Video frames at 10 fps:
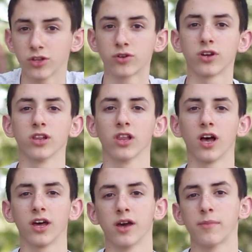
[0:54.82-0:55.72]
learn a
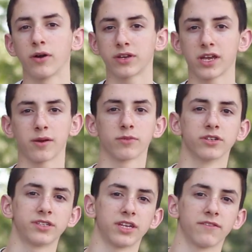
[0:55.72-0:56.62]
lot about
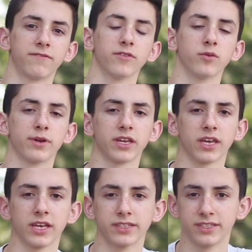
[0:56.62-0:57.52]
cameras and
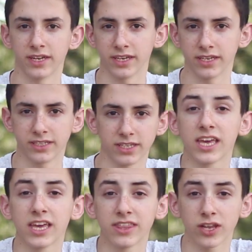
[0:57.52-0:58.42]
filming and settings
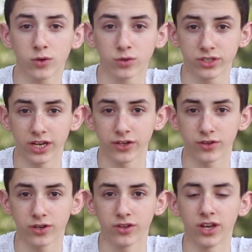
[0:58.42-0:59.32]
in that course that I
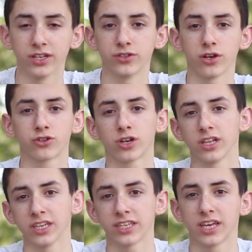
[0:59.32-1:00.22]
took online. So I'll try
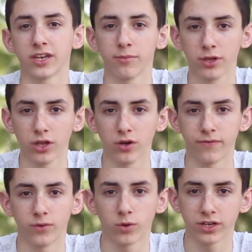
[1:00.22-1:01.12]
to link that down below
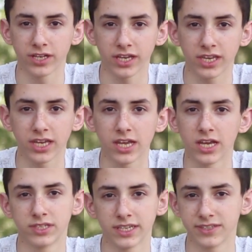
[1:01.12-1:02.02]
if you want to take it.
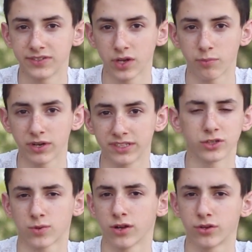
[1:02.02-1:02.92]
It says the sale price
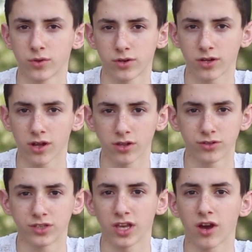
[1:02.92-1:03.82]
is around $200. They